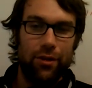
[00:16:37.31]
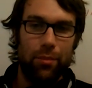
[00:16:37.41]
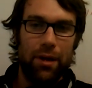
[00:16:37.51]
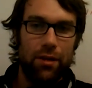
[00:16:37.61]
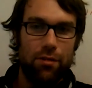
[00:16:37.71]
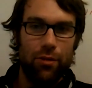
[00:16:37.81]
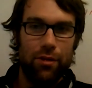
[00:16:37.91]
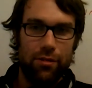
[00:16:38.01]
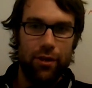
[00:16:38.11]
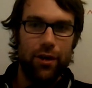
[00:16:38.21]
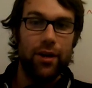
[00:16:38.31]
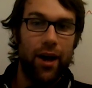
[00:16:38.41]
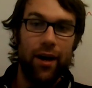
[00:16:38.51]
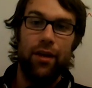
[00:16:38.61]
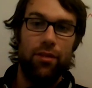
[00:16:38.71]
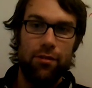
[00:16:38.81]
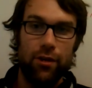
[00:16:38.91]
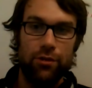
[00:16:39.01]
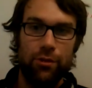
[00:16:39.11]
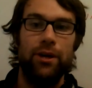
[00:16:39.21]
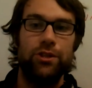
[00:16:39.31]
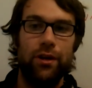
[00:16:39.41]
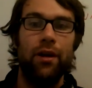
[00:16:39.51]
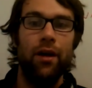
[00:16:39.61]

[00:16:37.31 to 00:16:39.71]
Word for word: or paints you as the good guy in the situation.